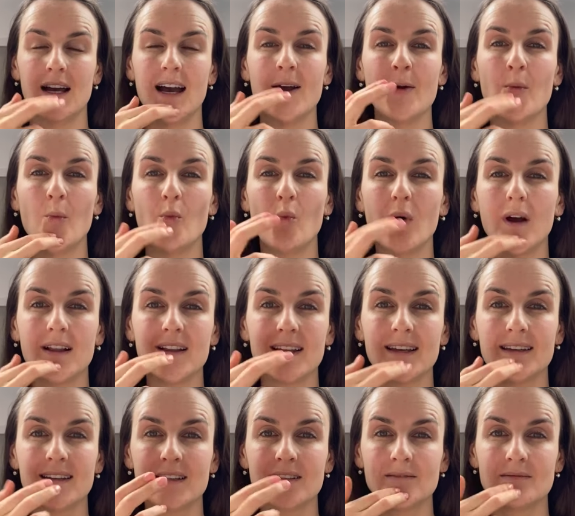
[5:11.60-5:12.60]
I'm
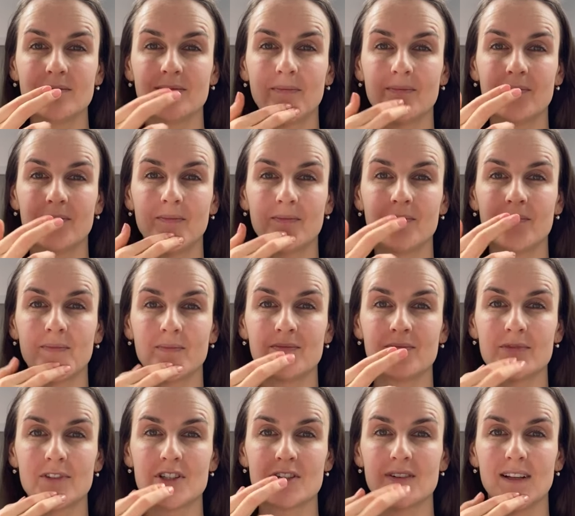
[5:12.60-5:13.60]
willing
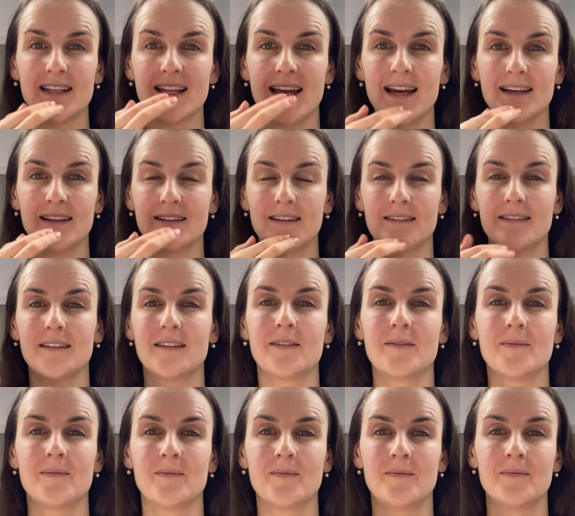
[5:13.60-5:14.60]
to relax.
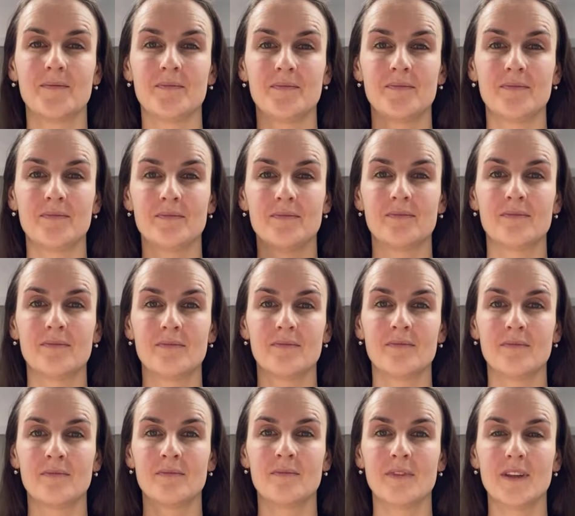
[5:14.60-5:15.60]

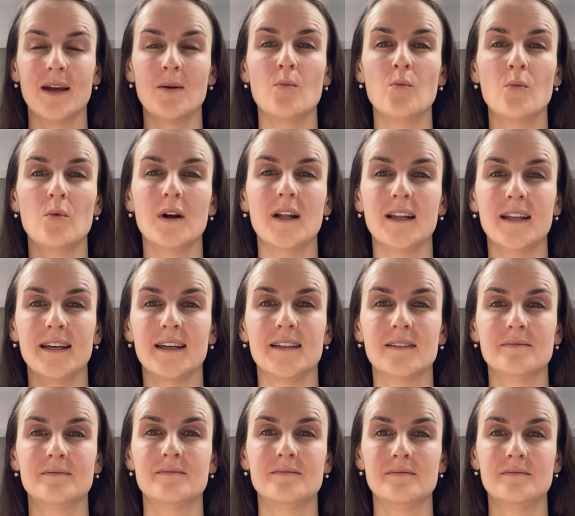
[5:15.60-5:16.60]
I'm
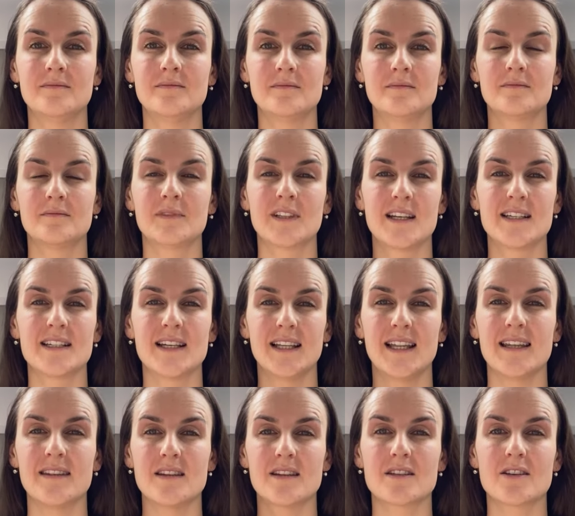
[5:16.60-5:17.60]
willing to
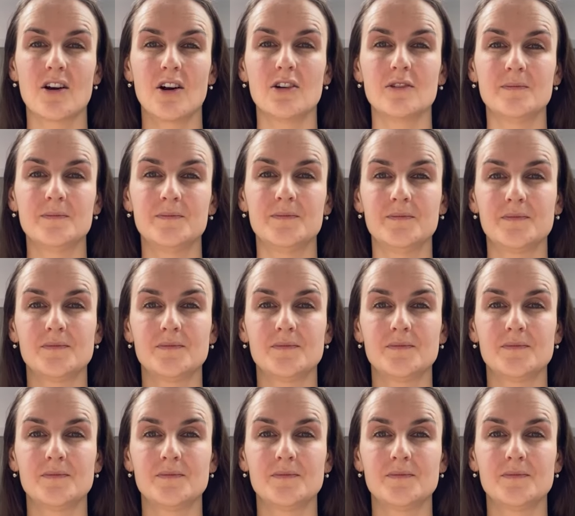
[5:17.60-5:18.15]
let this go.